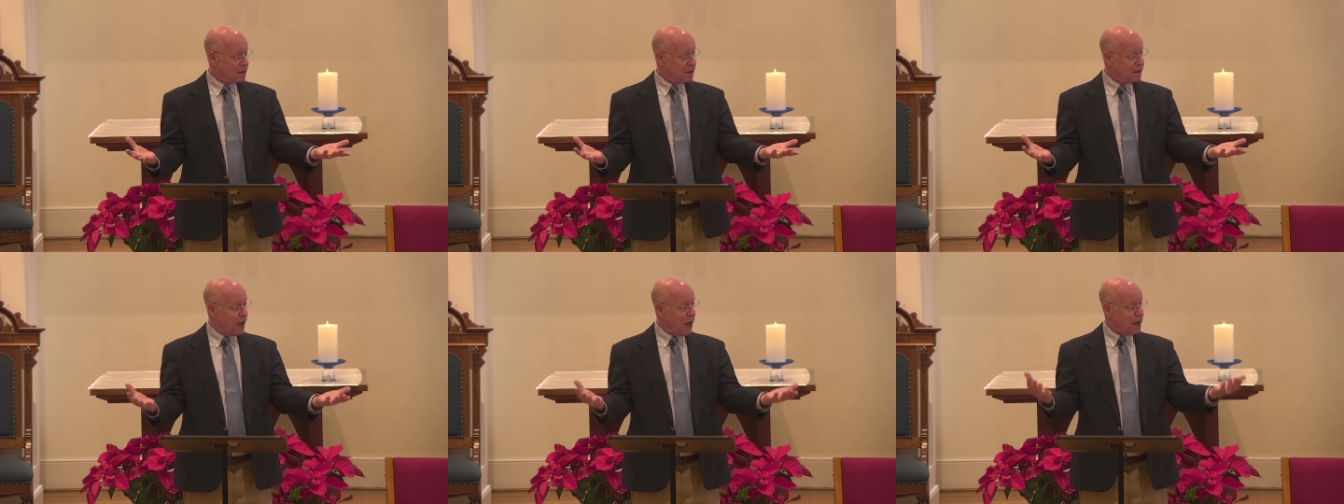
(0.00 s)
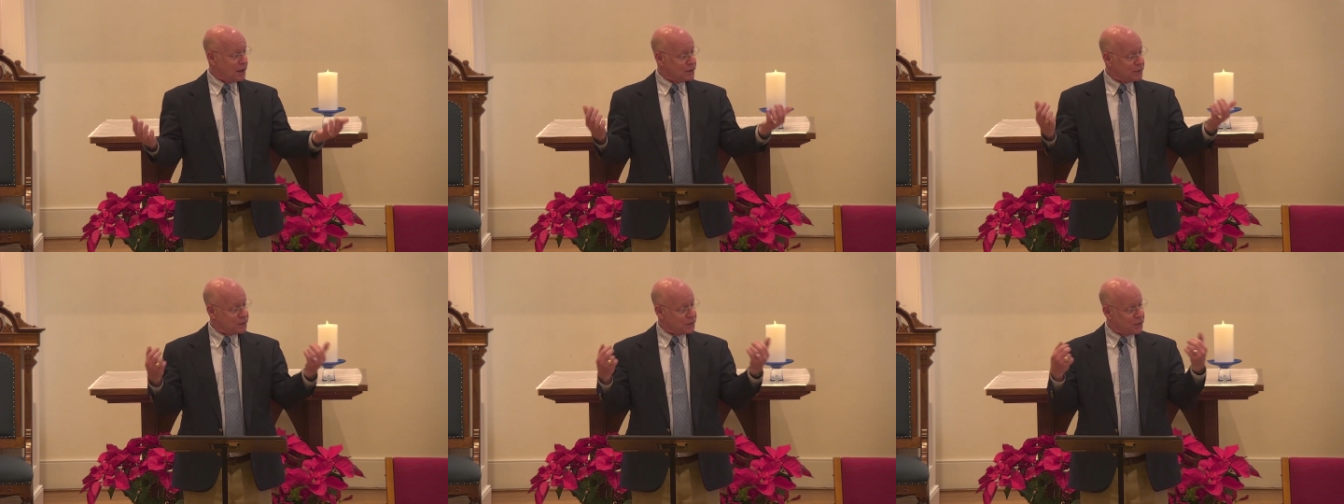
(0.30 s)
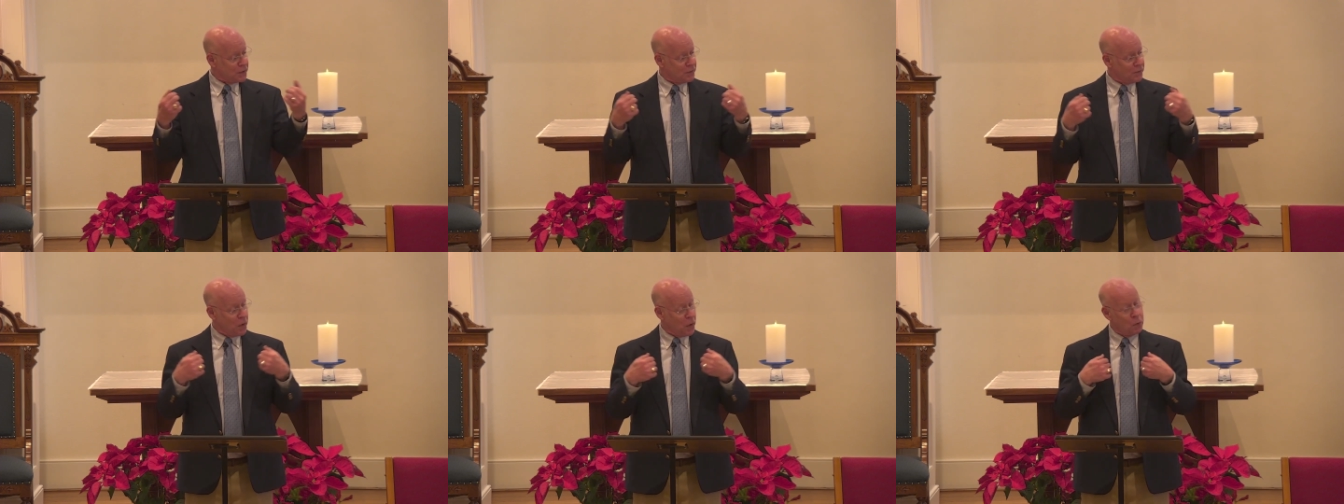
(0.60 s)
to not
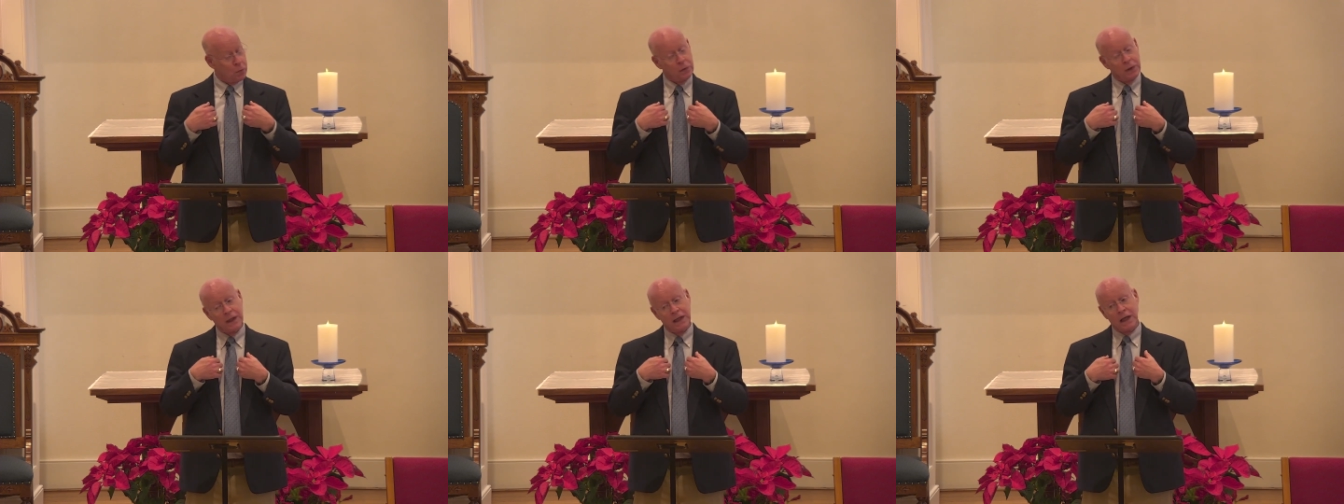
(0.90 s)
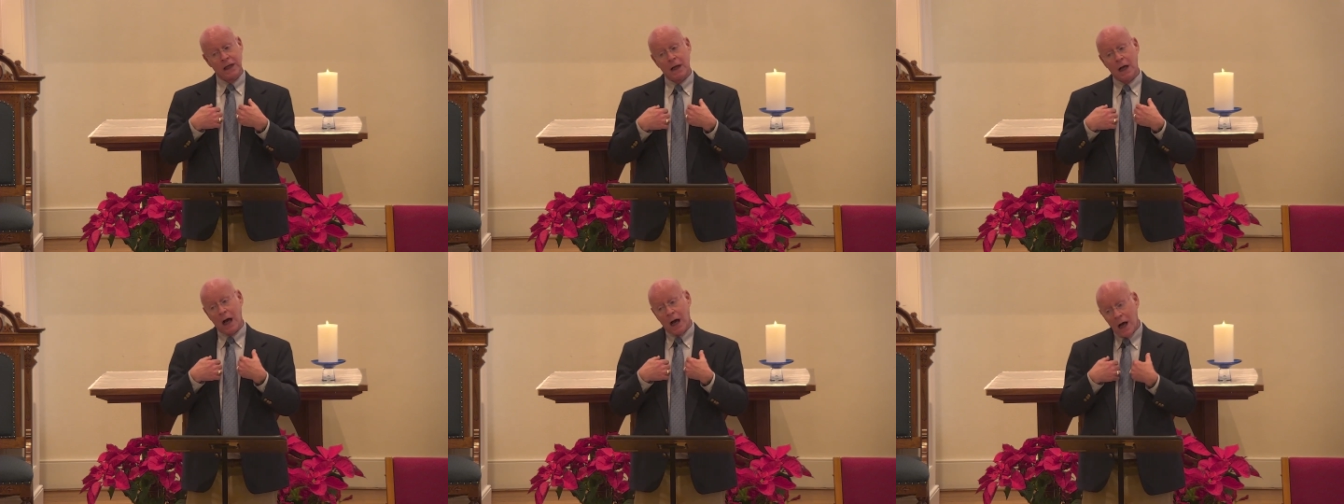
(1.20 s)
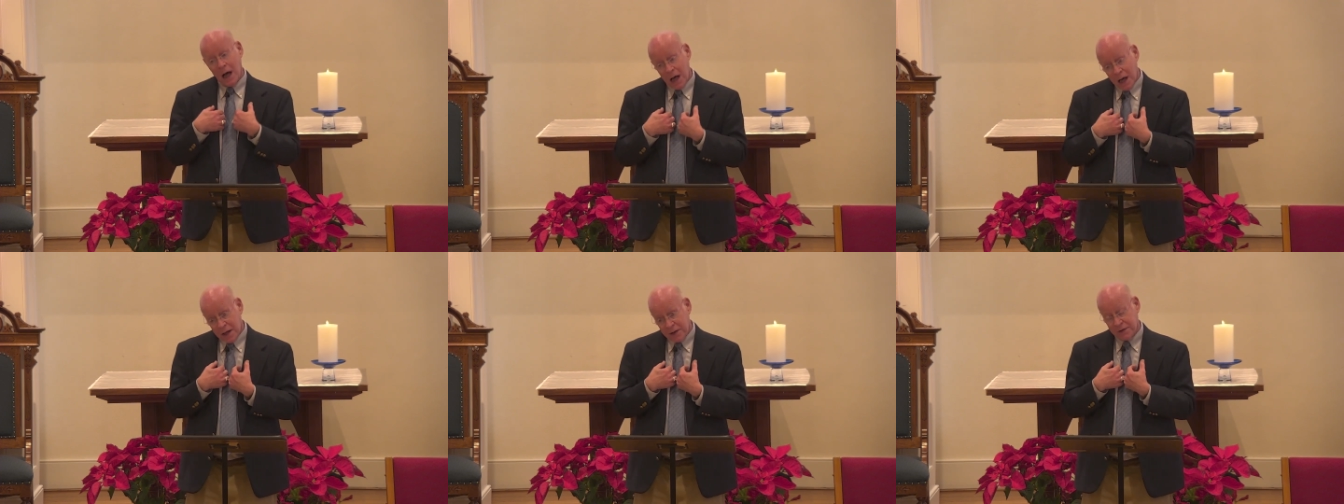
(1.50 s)
serve only
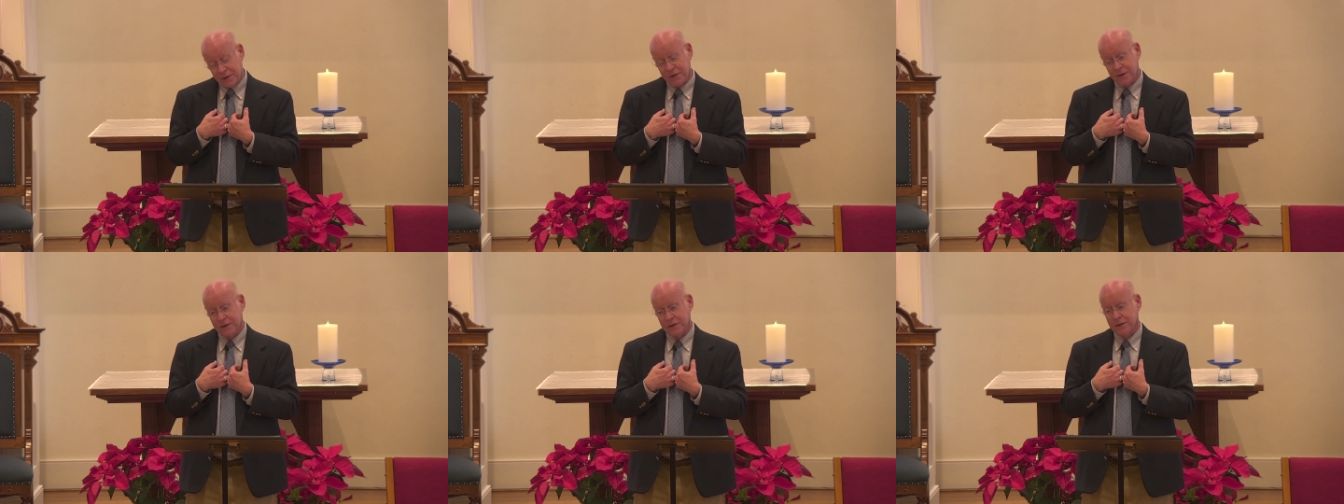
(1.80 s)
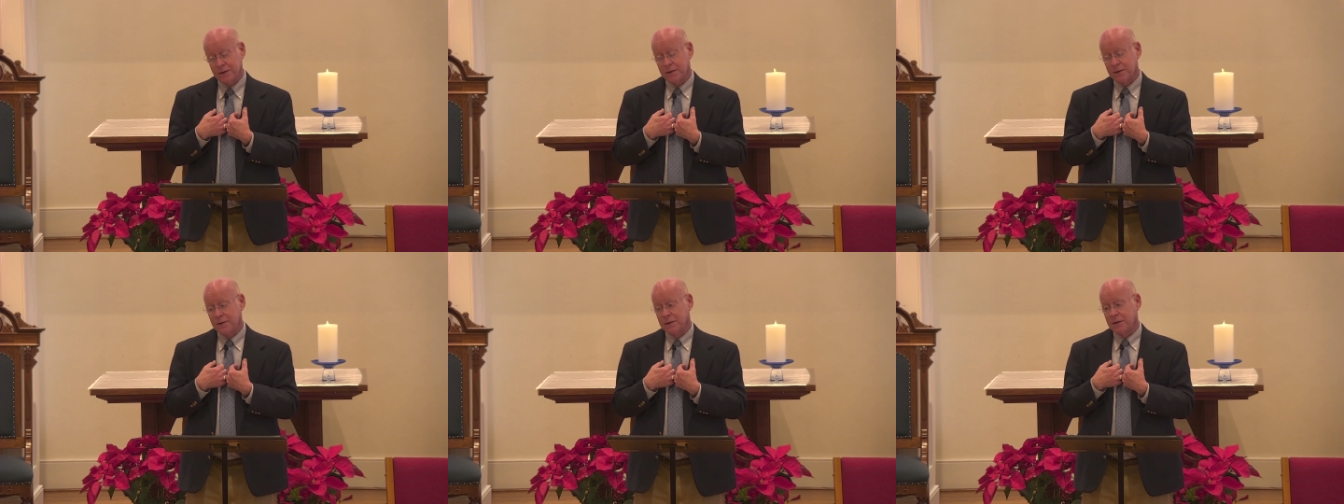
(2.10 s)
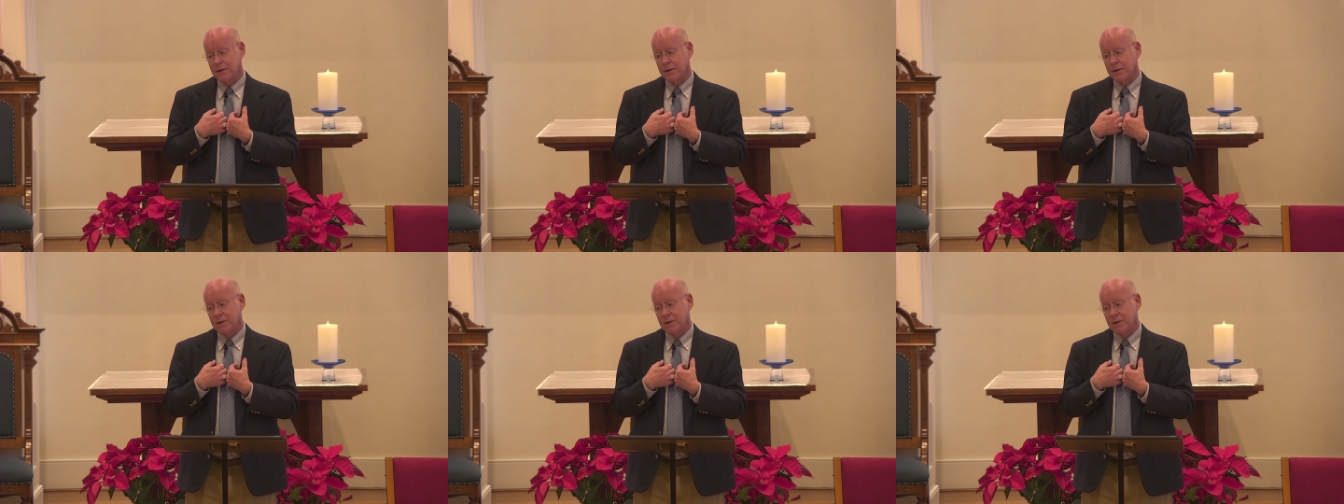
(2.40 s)
us,